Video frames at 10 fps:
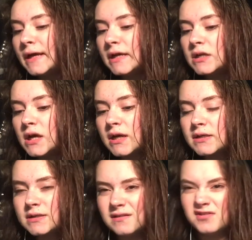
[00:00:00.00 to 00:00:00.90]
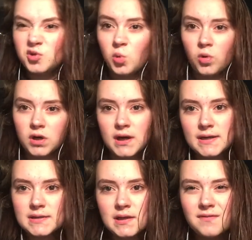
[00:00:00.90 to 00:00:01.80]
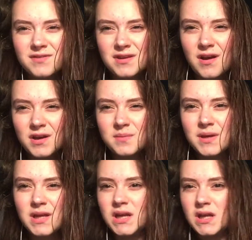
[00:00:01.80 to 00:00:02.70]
and I did a little organizing of the document